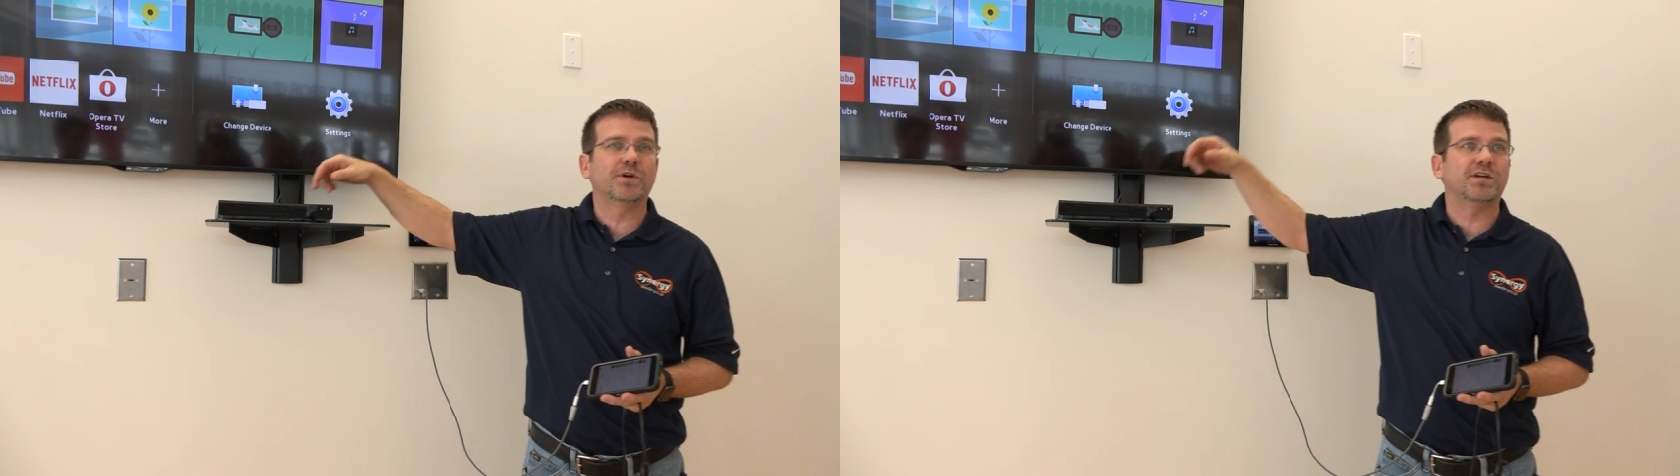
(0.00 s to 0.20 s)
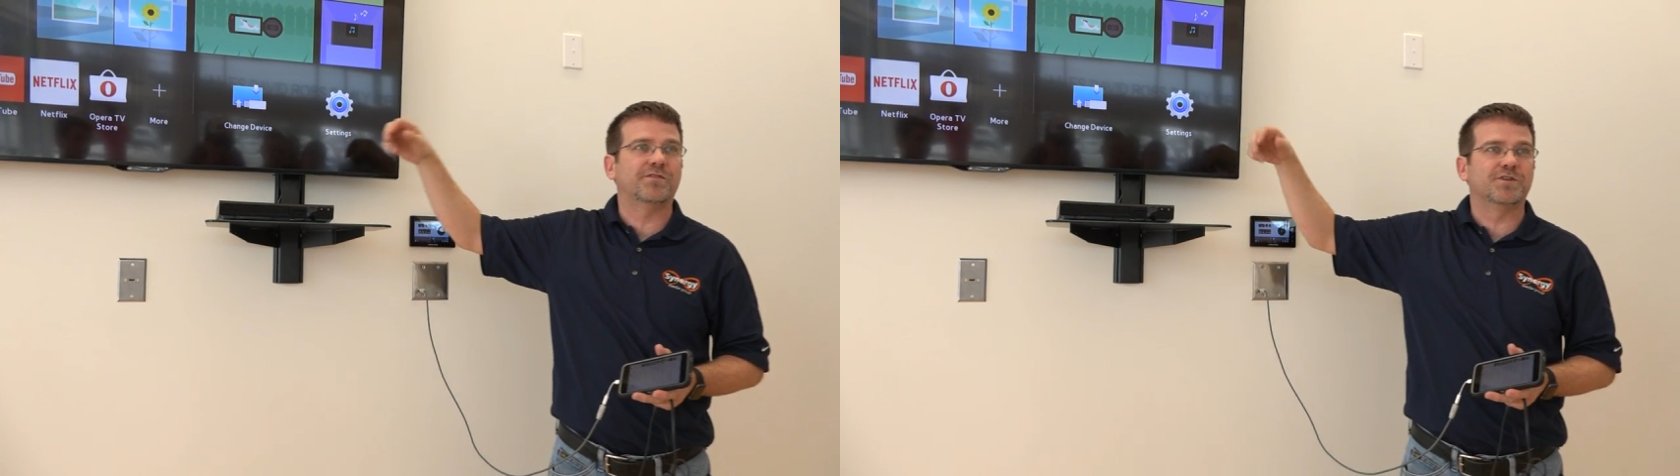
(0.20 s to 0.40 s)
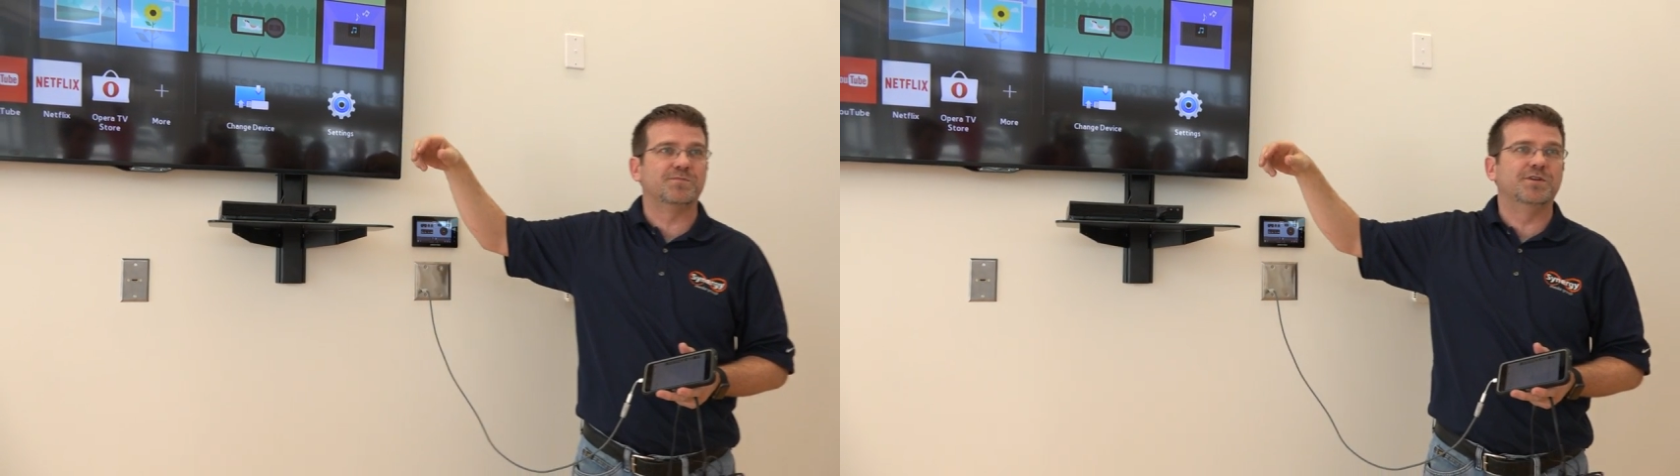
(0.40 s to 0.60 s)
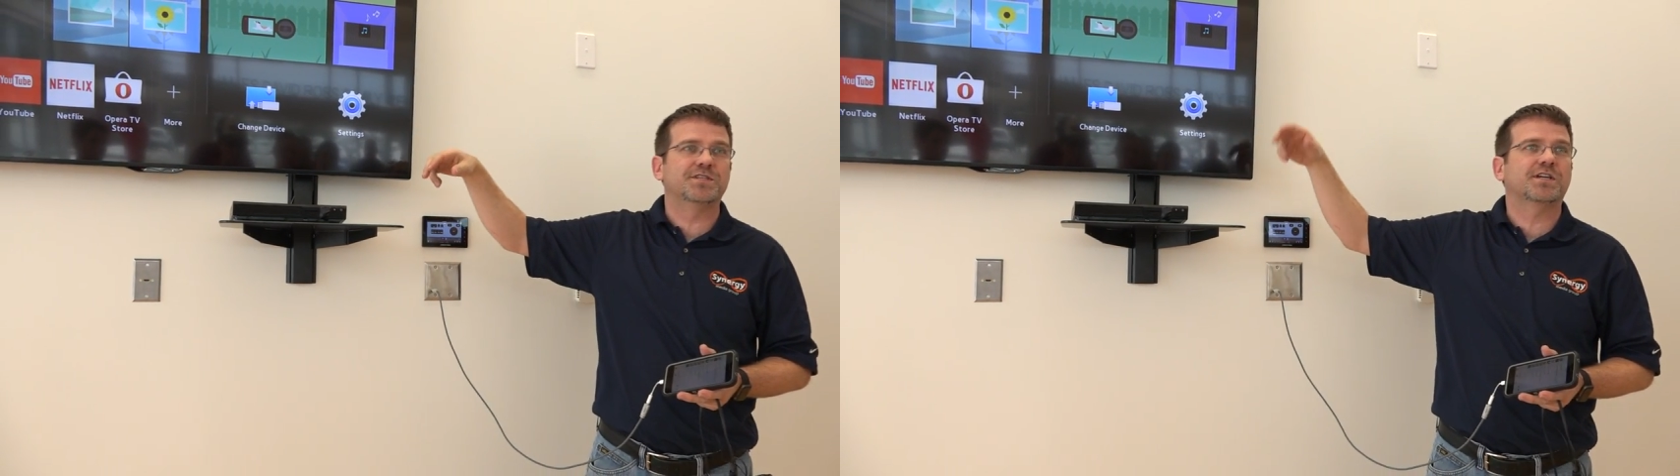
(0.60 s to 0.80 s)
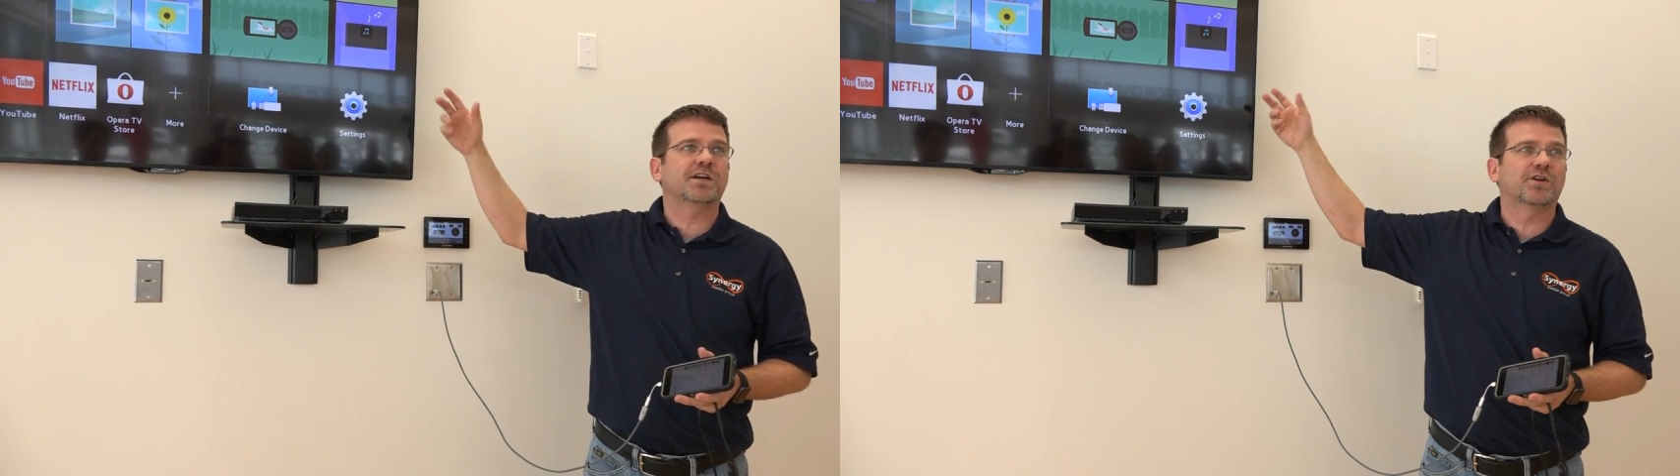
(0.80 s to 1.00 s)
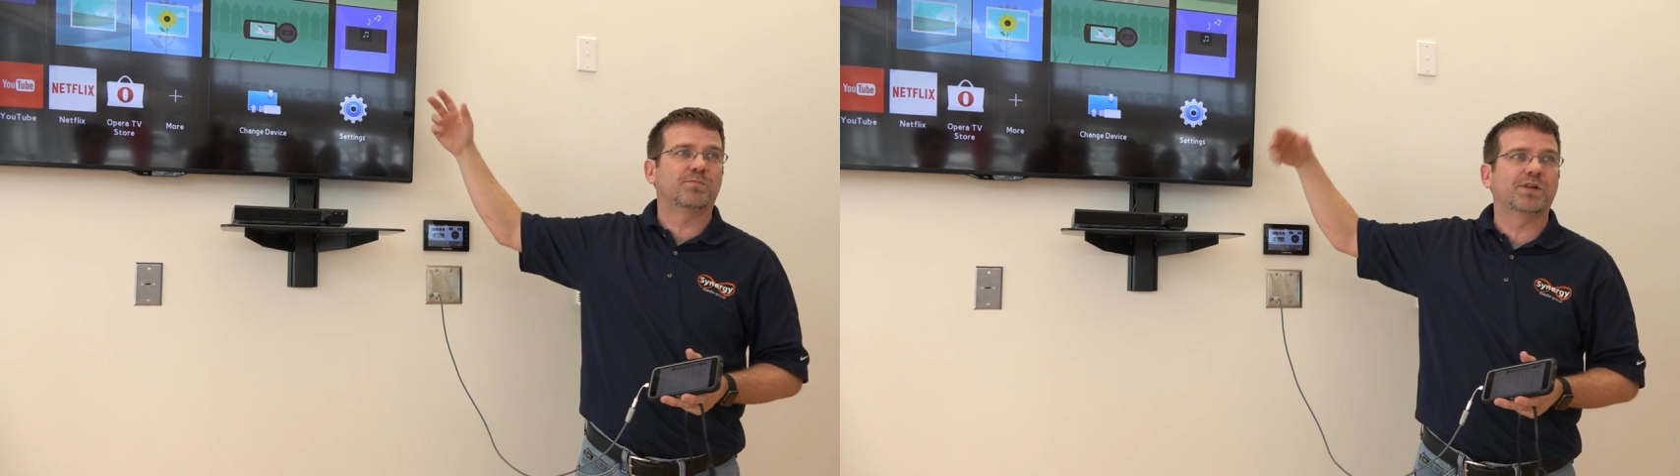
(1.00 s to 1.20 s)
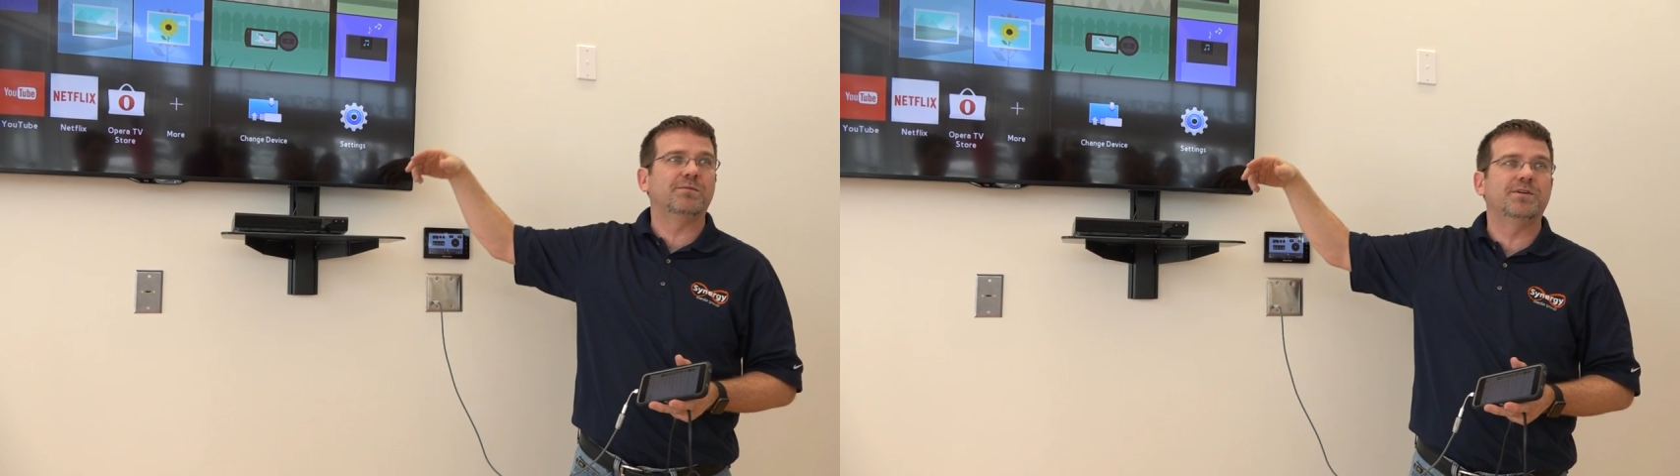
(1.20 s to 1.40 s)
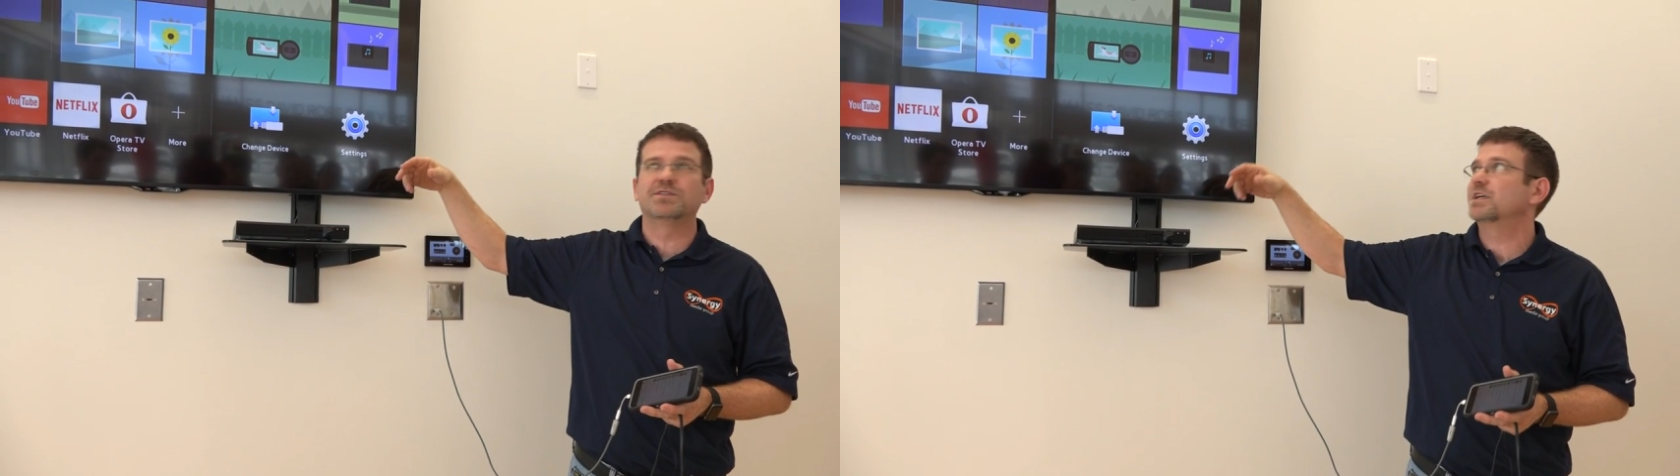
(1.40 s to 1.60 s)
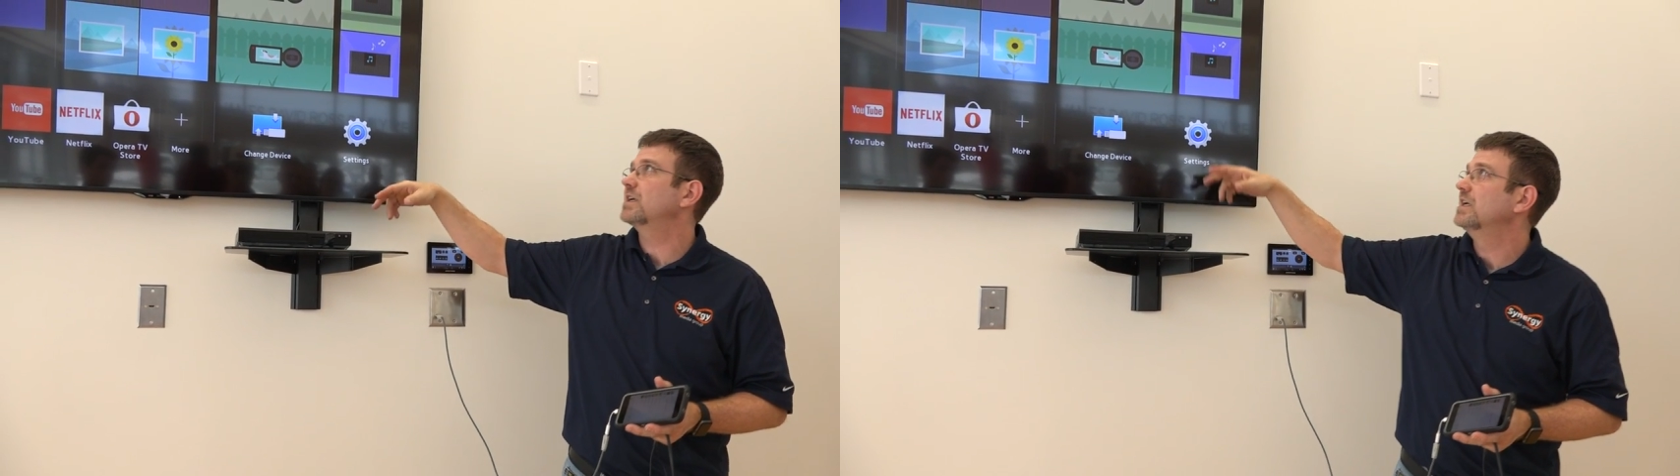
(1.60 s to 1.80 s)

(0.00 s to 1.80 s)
If there's music on it, it'll play music.